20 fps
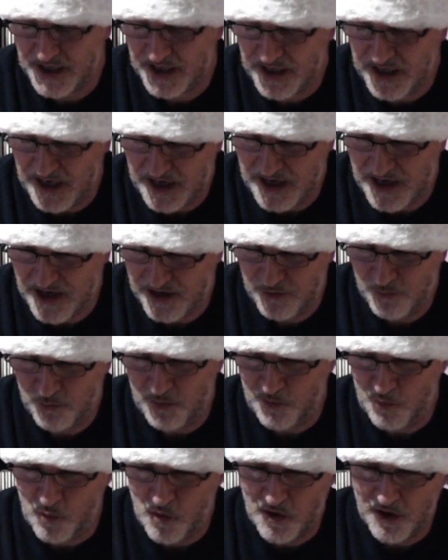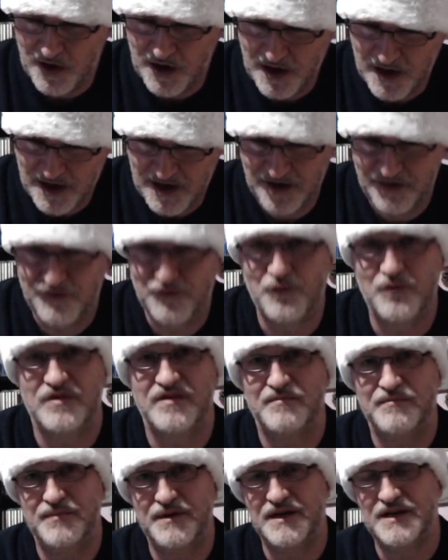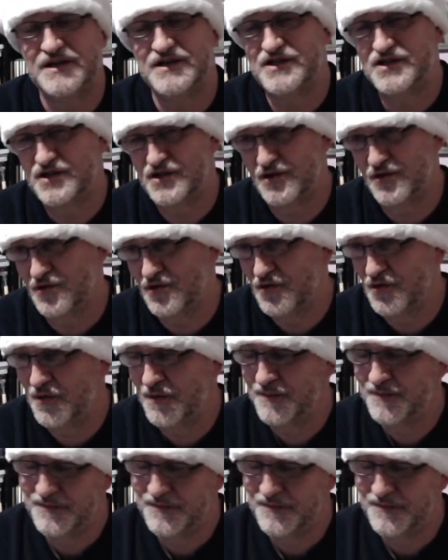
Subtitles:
can with one life with the biggest score.